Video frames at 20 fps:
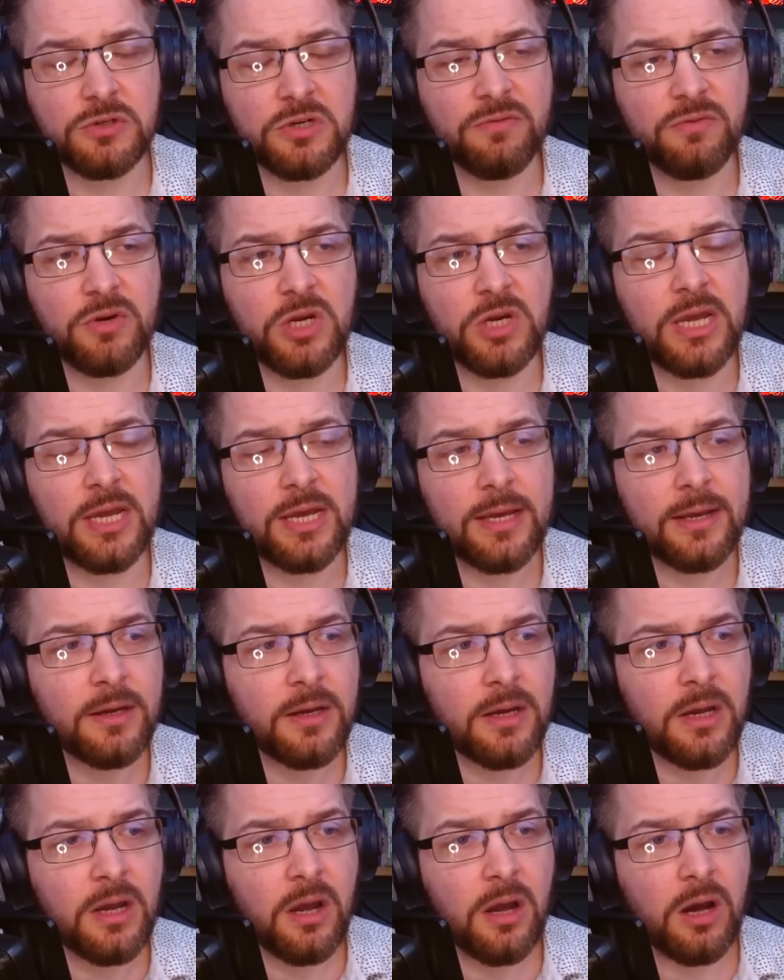every year.
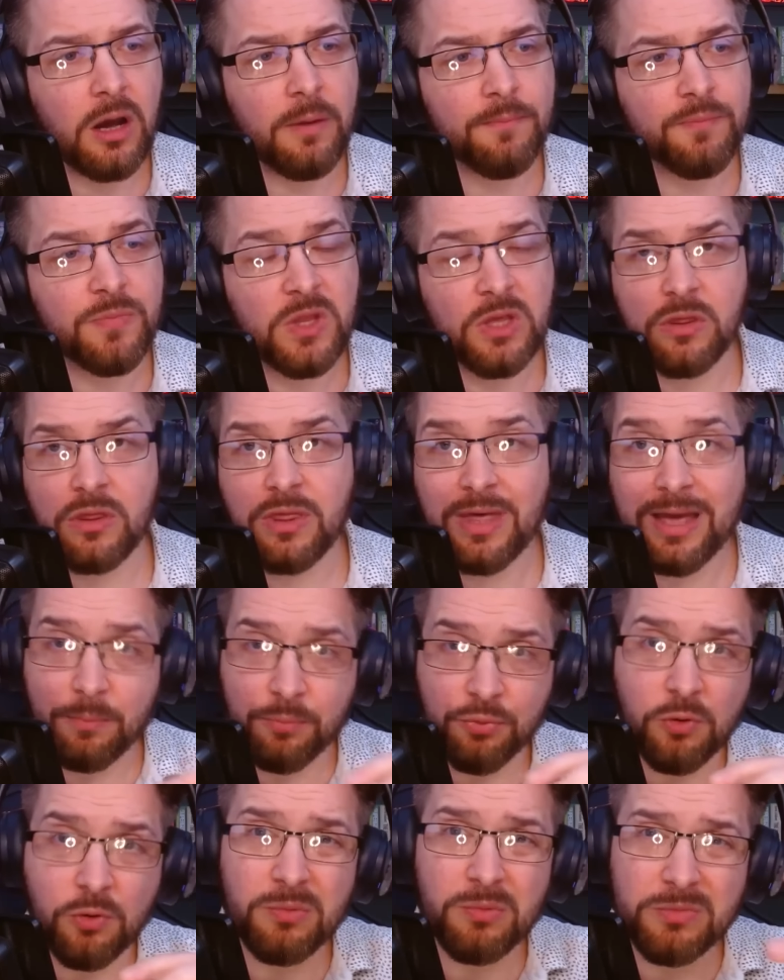That
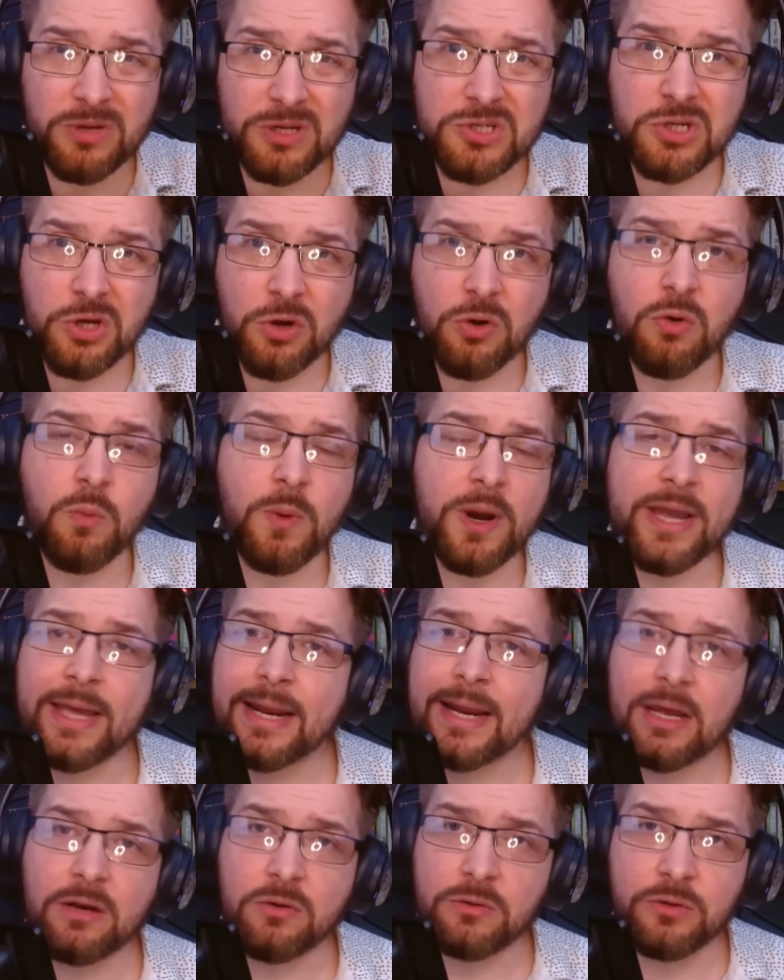problem doesn't go away in
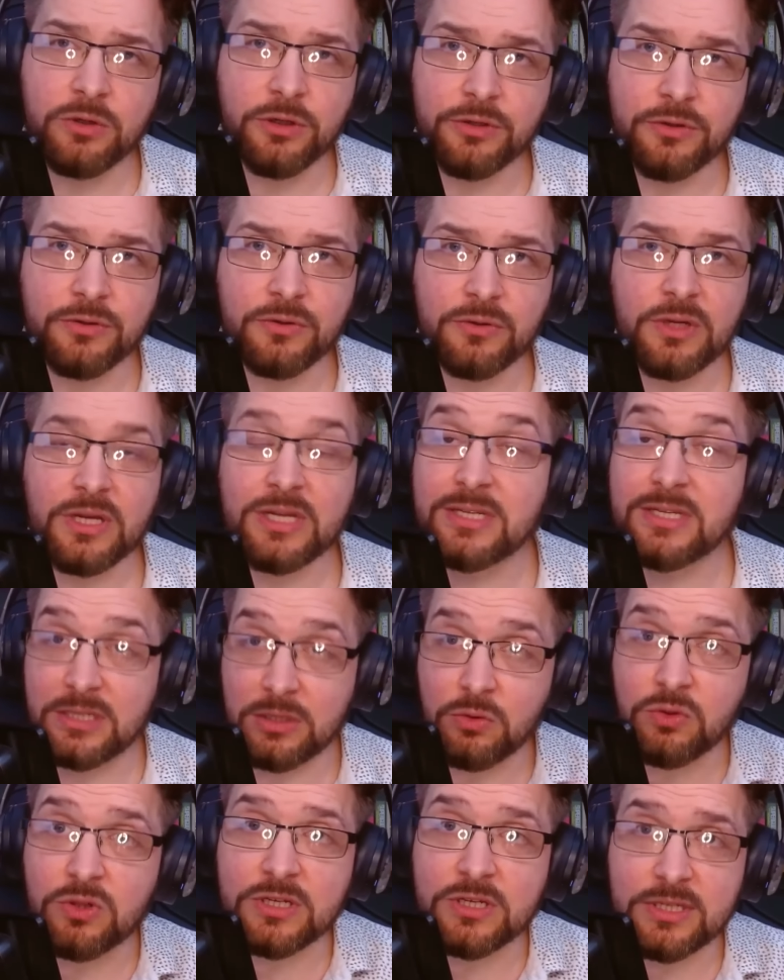adulthood. It's
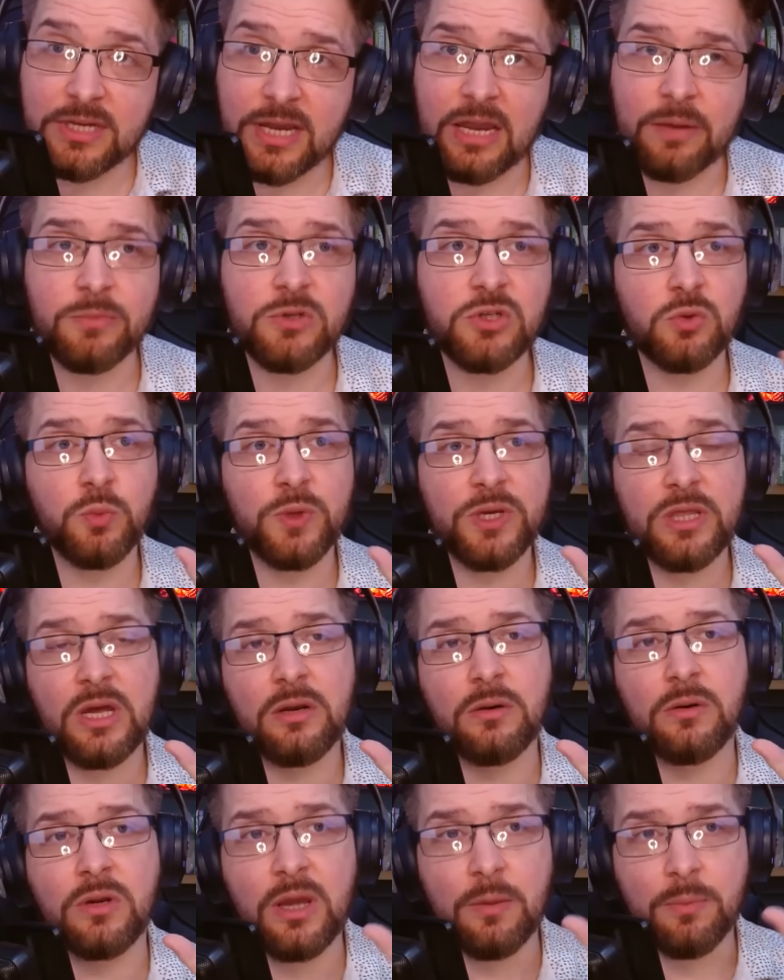still the same. So we
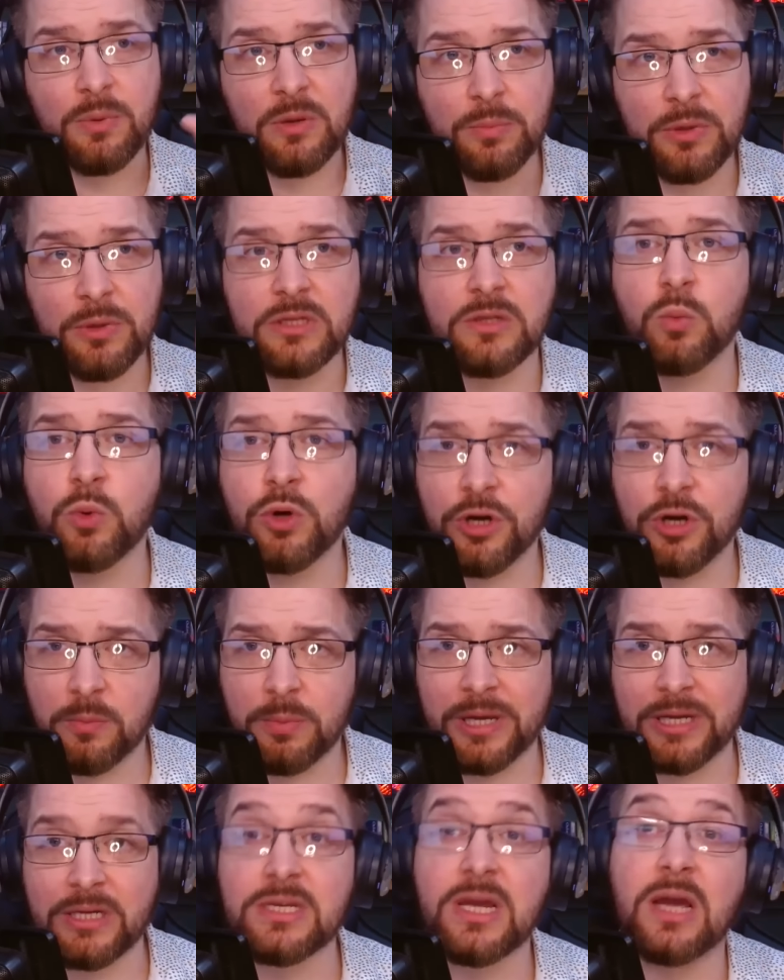then get people in the
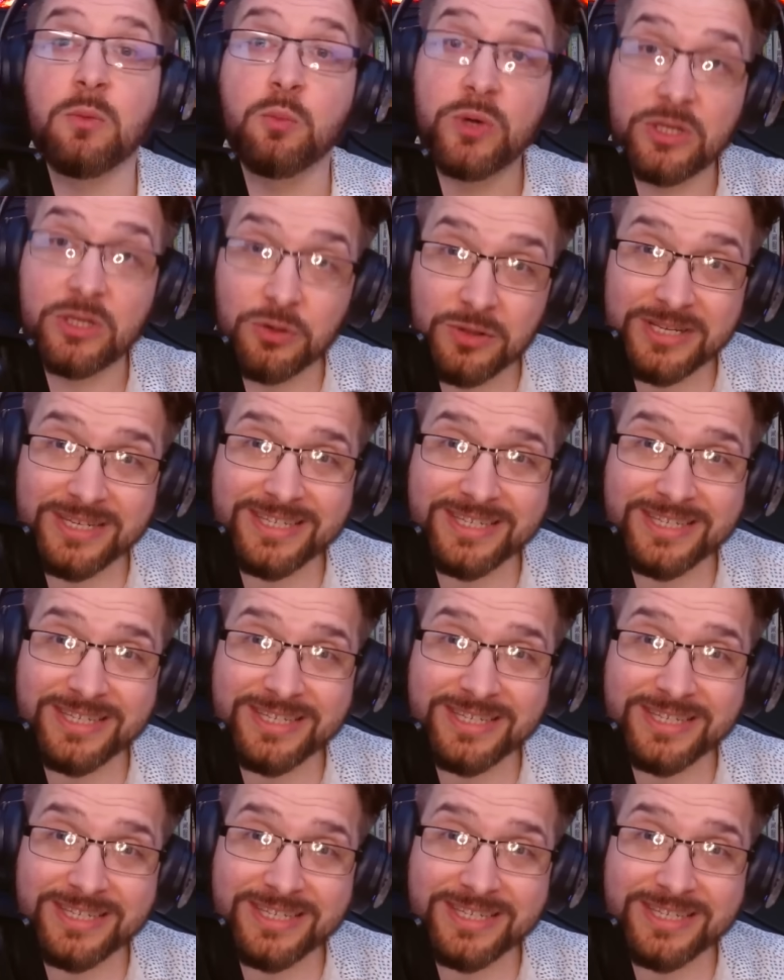workplace and we do the